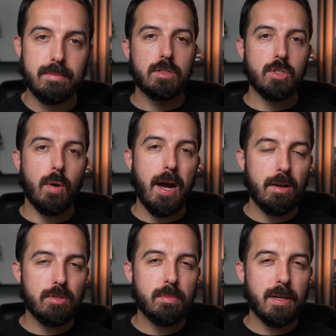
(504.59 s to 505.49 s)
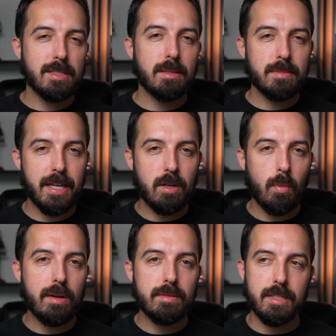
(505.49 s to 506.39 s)
So how do Muslims get
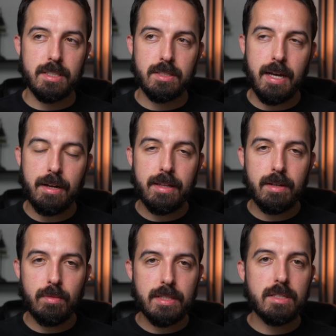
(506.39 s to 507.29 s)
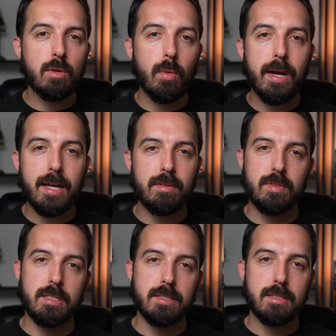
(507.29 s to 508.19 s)
around this? How do they reason their way out of
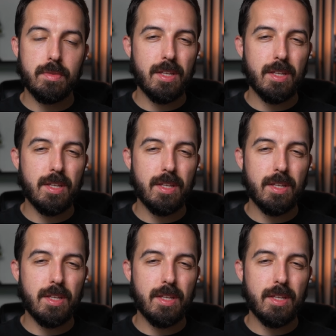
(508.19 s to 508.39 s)
this?